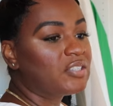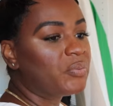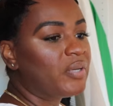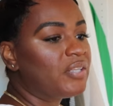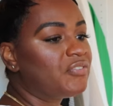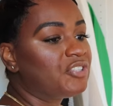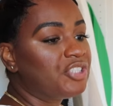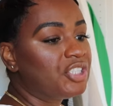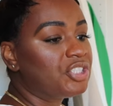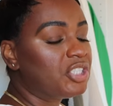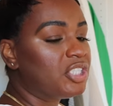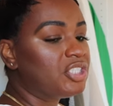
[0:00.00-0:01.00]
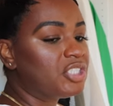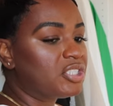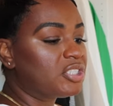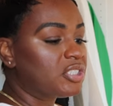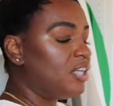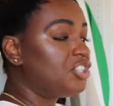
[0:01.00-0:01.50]
to it, touch it. It
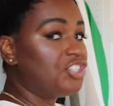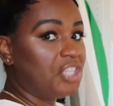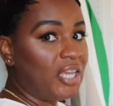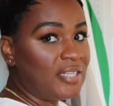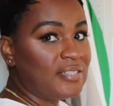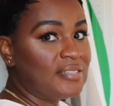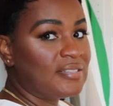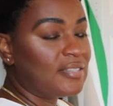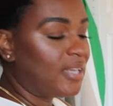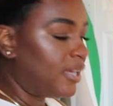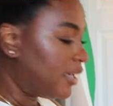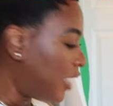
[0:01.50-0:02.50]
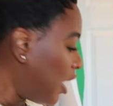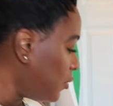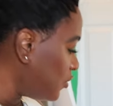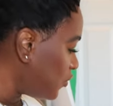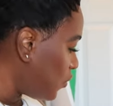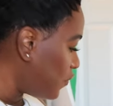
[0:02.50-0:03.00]
just sheds. Like I
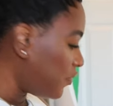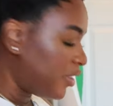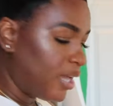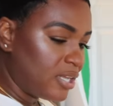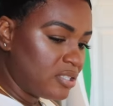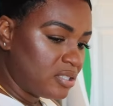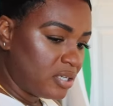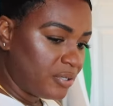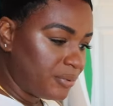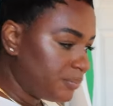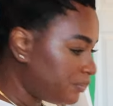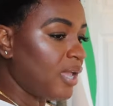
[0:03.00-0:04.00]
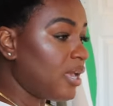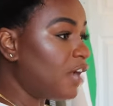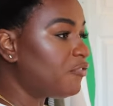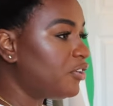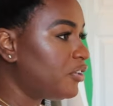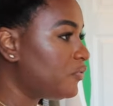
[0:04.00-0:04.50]
was over that. So I
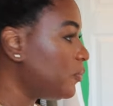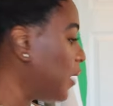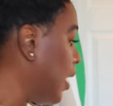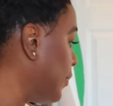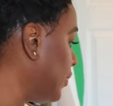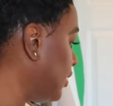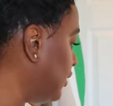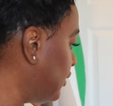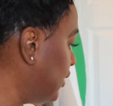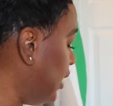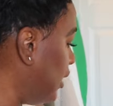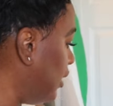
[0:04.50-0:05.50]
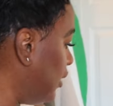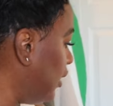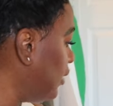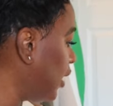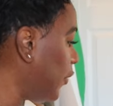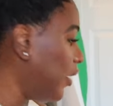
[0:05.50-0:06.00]
got rid of the Pampas and
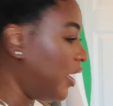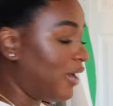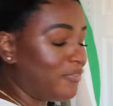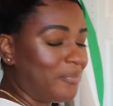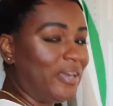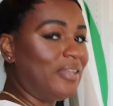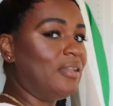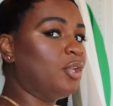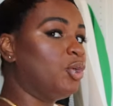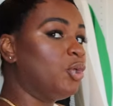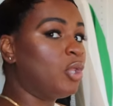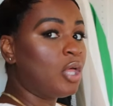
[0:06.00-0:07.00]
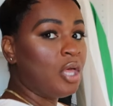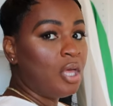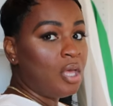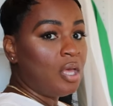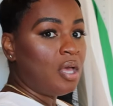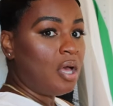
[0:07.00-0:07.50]
now I have my little
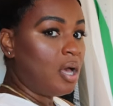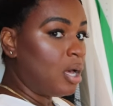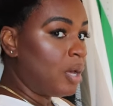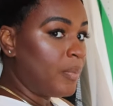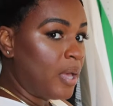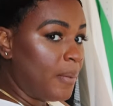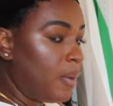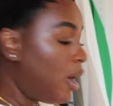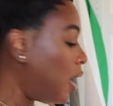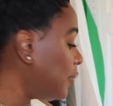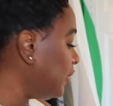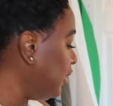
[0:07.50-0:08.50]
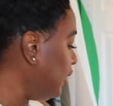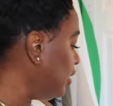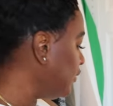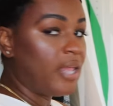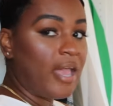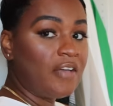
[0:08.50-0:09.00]
um, palm
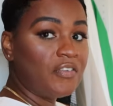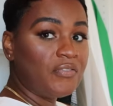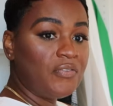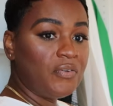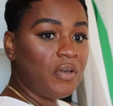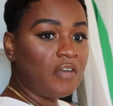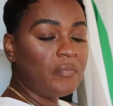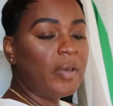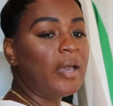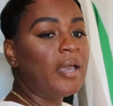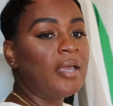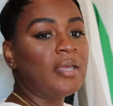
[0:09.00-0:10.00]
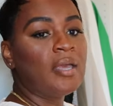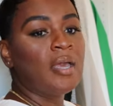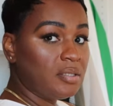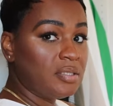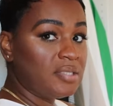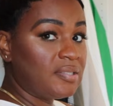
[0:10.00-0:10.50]
leaf. I have a few of my
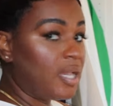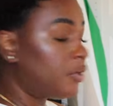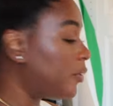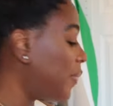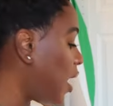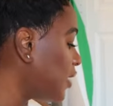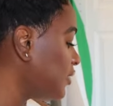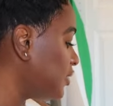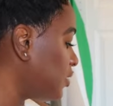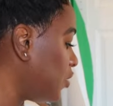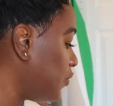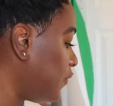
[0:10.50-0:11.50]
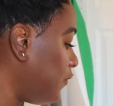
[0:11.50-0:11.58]
designer boxes on the